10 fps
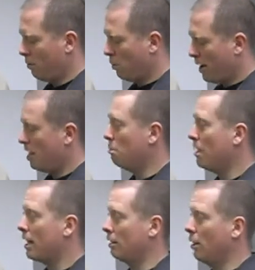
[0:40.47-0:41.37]
Quite a
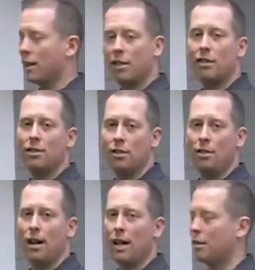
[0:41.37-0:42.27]
unique look
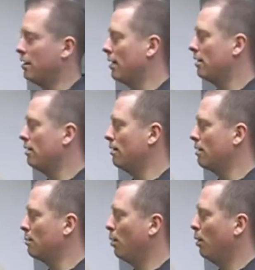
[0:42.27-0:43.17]
too, actually, to
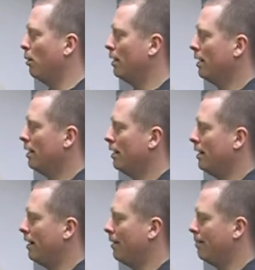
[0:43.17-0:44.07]
this bow.
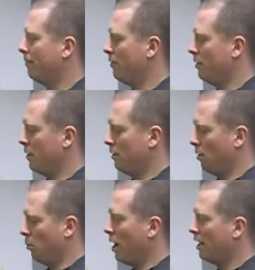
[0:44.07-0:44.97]
A
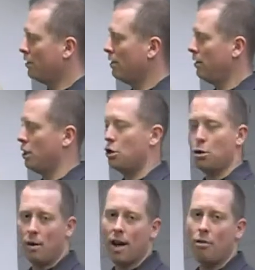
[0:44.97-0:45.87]
relatively
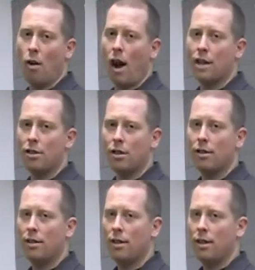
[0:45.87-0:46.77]
straight
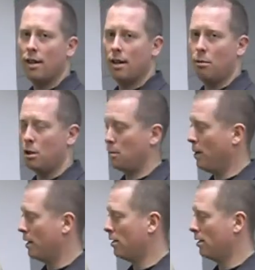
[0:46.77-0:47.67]
riser, which
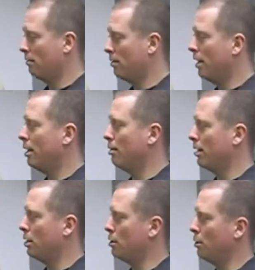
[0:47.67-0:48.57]
makes it really
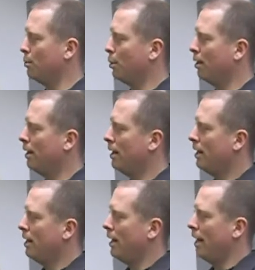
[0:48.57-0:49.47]
shootable,
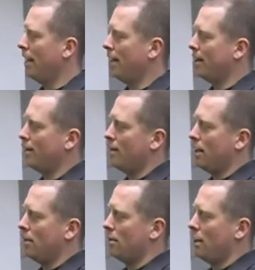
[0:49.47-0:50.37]
and
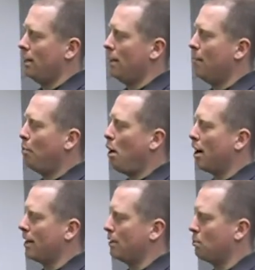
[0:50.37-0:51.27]
these limb
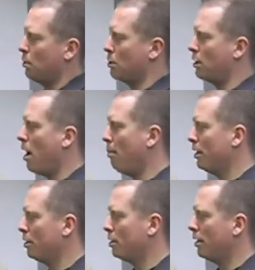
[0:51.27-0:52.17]
pockets, which
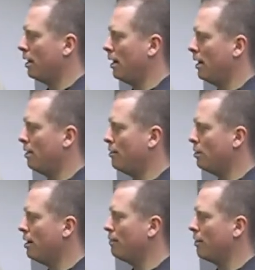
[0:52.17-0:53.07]
accomplish a
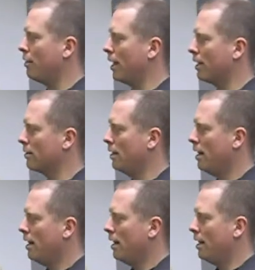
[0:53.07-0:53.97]
few different things.
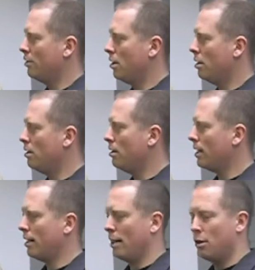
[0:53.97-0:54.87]
It's a
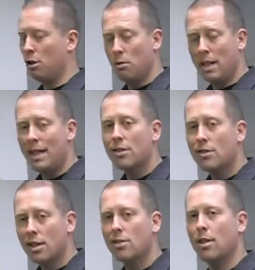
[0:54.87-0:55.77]
unique
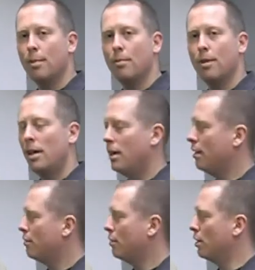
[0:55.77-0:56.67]
system
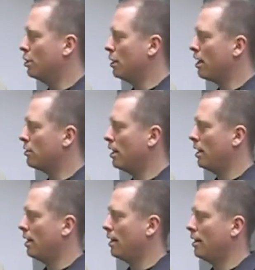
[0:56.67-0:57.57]
for
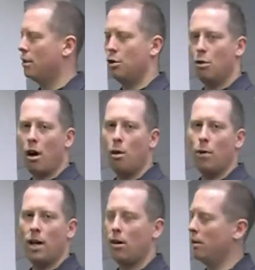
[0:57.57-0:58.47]
adjusting the draw
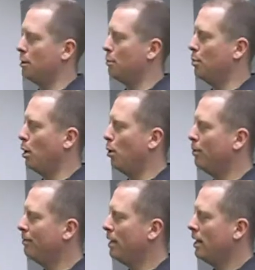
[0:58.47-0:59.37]
weight on this
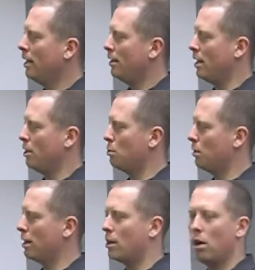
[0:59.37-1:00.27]
bow. They use
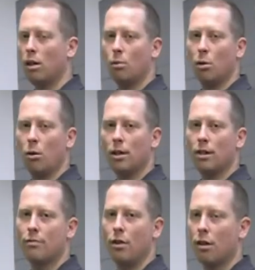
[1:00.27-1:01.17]
what they call a
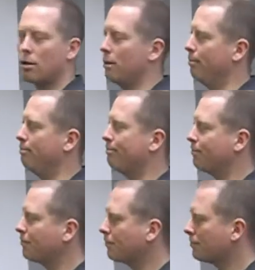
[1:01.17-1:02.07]
rolling fulcrum
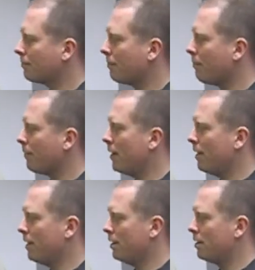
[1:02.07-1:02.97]

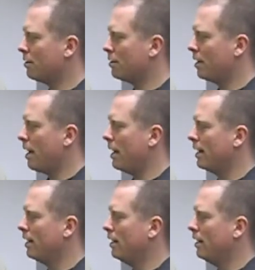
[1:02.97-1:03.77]
in this design.